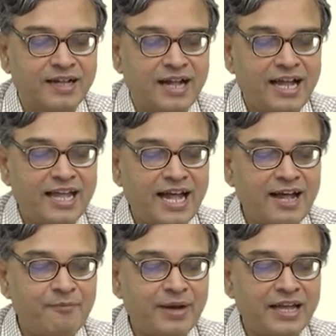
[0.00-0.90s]
I
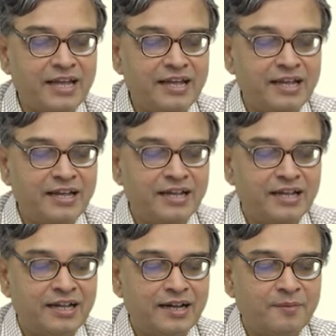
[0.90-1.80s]
have my
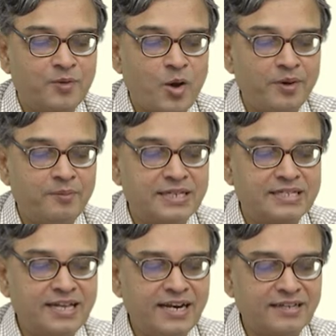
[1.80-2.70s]
problem is
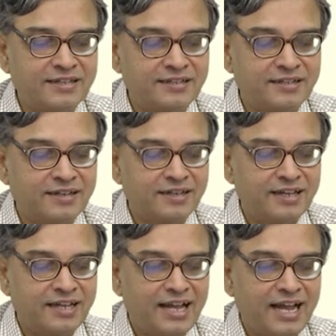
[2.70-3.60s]
set,
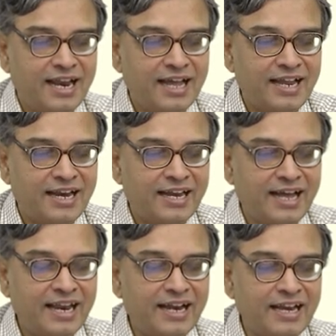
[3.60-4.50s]
and I can
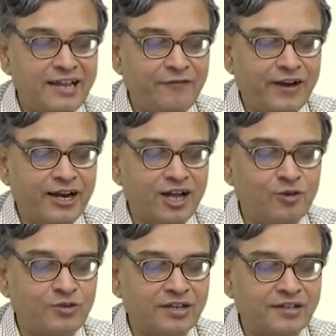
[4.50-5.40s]
directly find out